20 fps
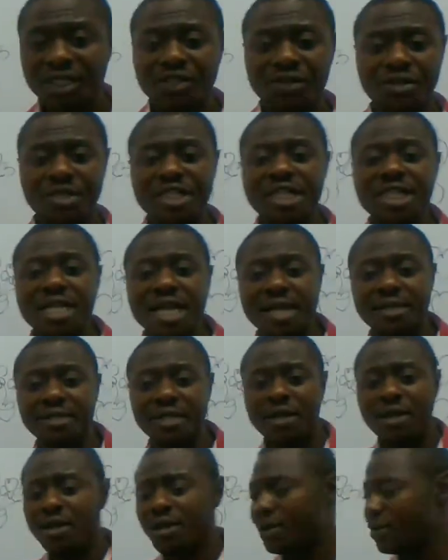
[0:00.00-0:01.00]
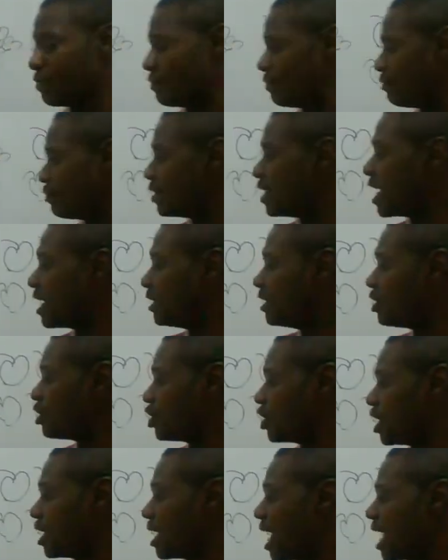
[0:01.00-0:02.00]
You see that? For the
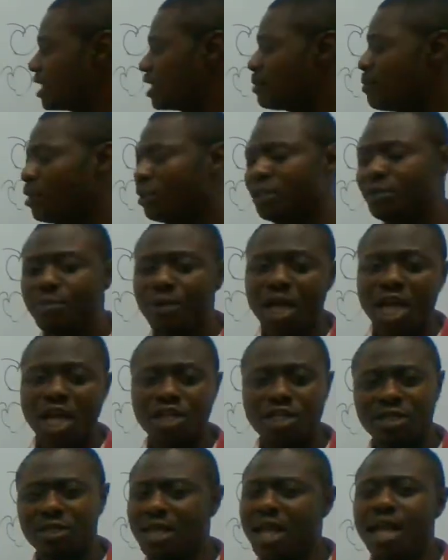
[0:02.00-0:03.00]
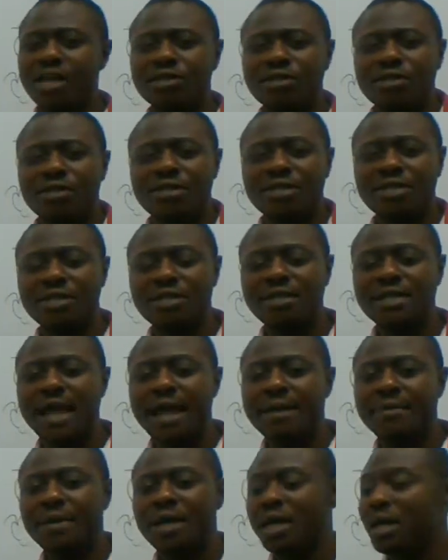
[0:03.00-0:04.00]
addition and the multiplication, the answer is the
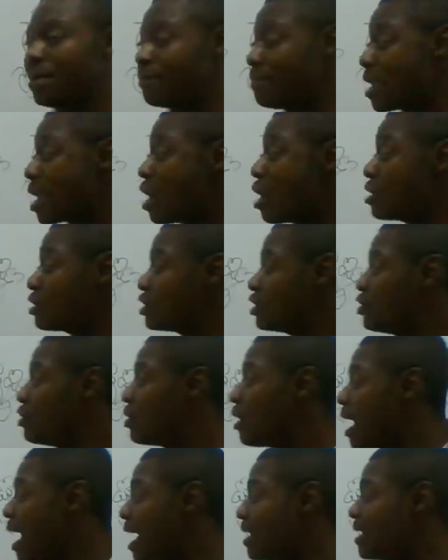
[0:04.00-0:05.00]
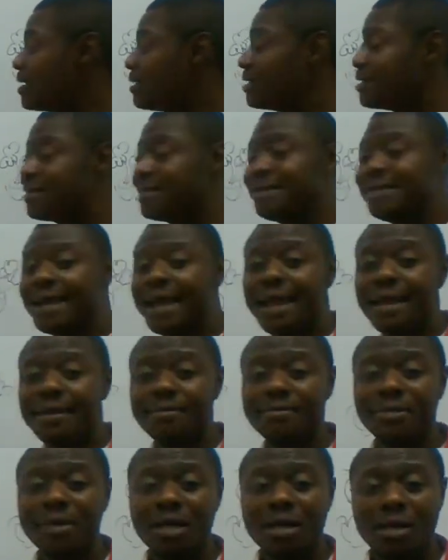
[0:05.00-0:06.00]
same. Because you're adding the
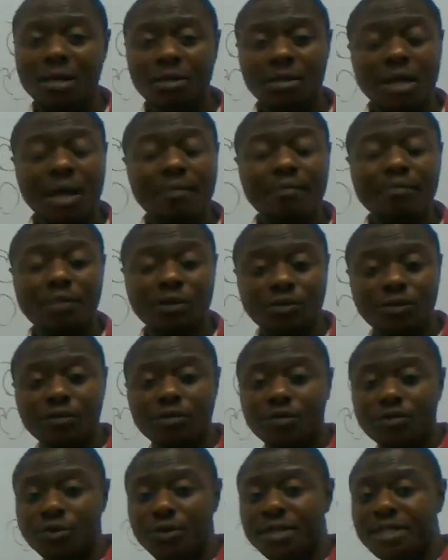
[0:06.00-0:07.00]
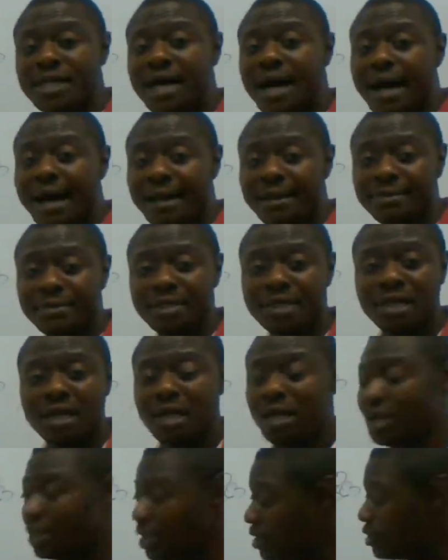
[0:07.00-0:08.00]
same number 3 times,
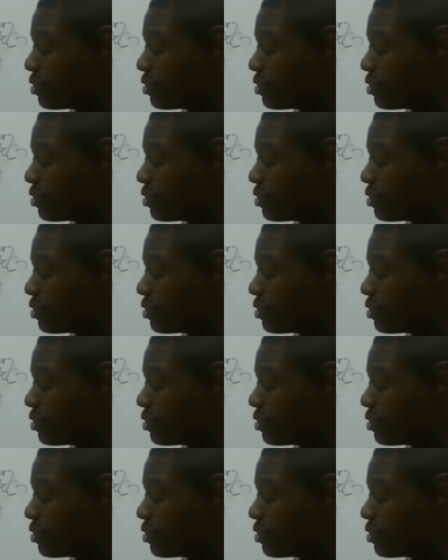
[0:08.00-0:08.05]
you